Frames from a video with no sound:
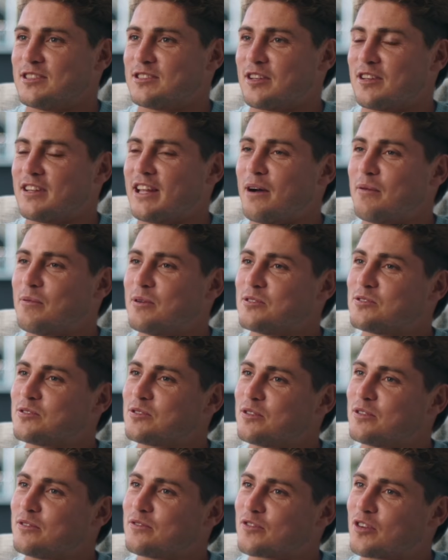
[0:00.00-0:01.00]
So that one
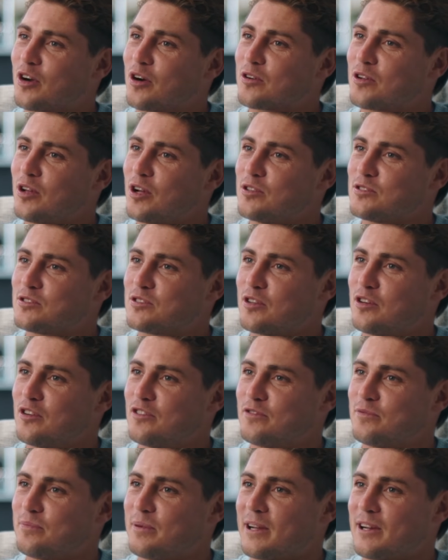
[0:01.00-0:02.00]
sort of got closed
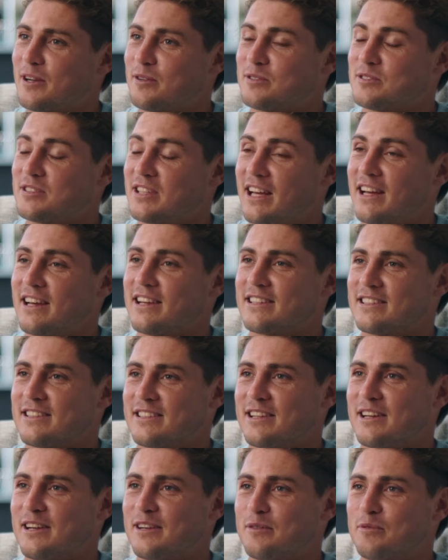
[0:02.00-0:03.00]
off. But it was,
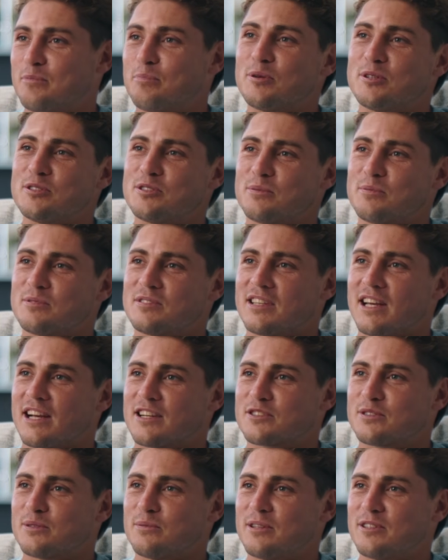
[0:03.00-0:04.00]
Bridget was the
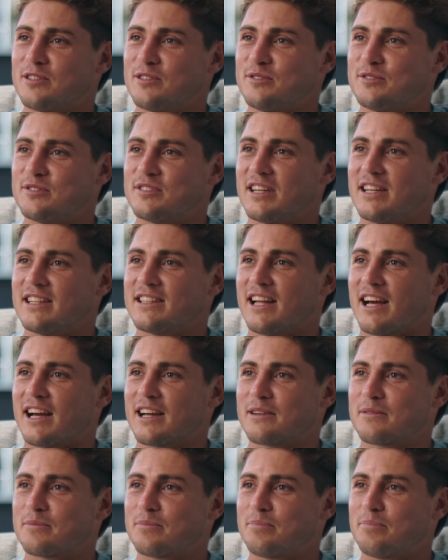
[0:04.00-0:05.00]
actual one who said,
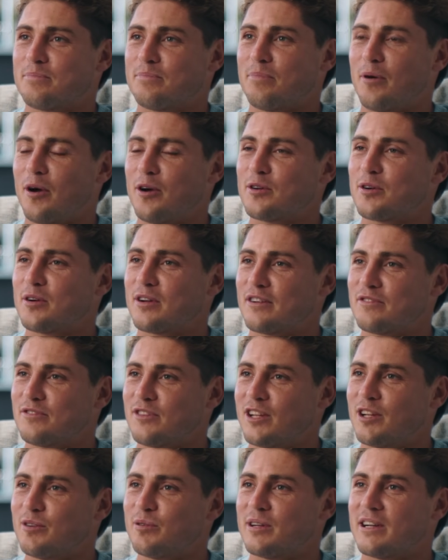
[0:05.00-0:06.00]
like, poke on it,
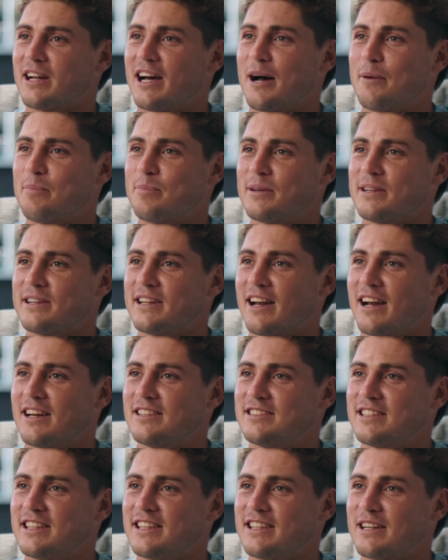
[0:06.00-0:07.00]
follow it up. And I
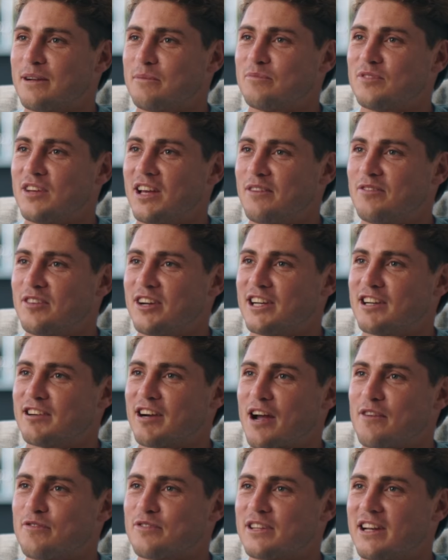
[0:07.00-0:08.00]
did. And I'm, very
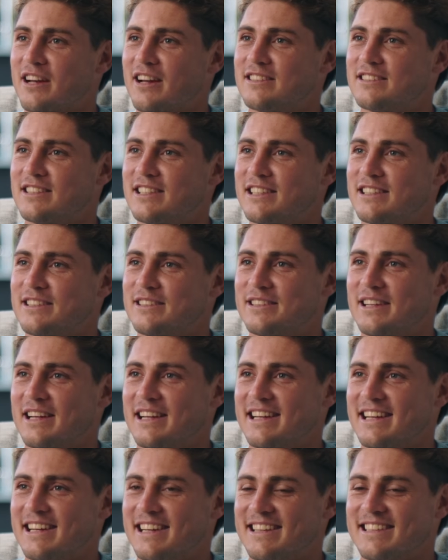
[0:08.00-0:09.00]
grateful that I did.
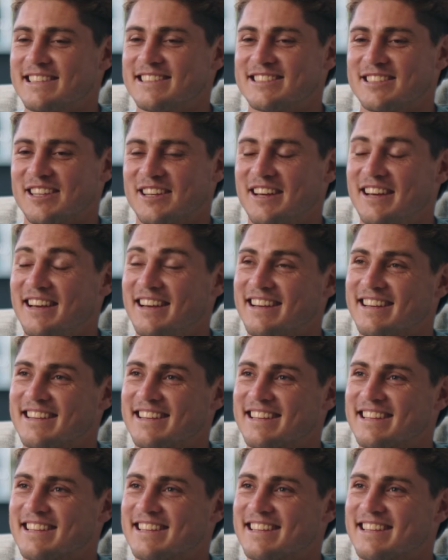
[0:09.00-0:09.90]
So, yeah.